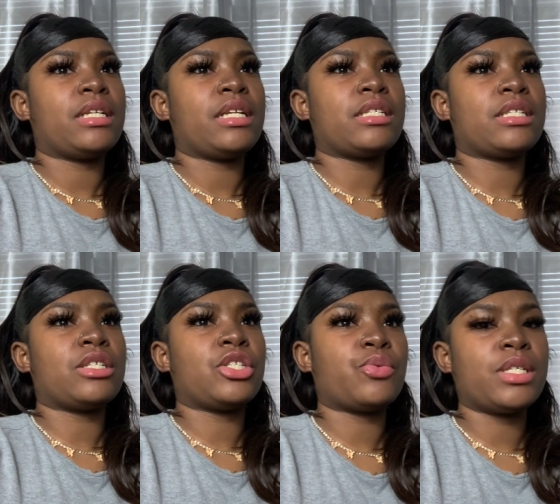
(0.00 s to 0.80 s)
then it's the
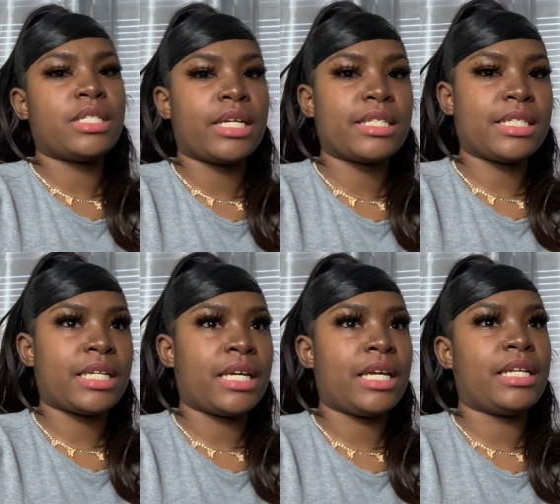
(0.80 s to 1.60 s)
sweet
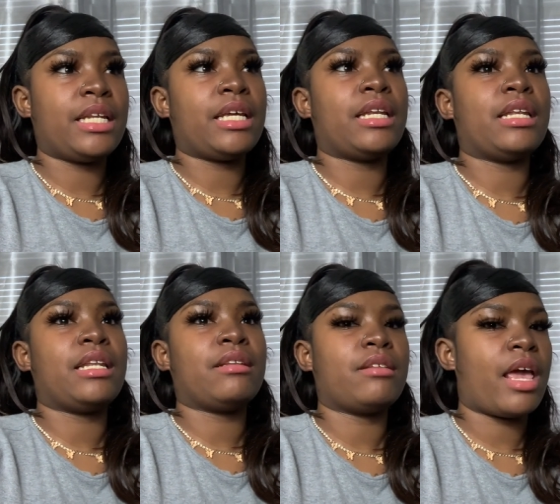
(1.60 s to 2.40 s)
16,
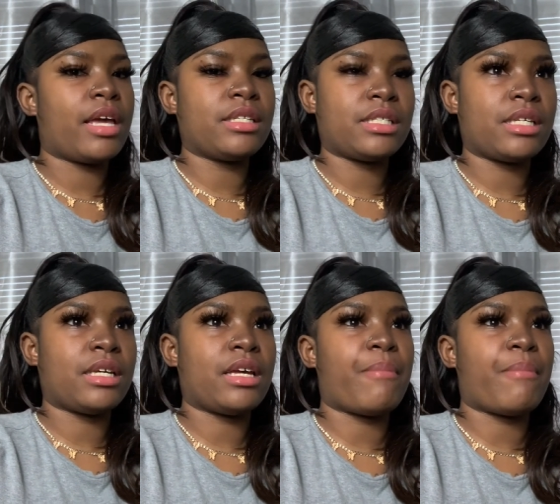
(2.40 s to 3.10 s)
then 18.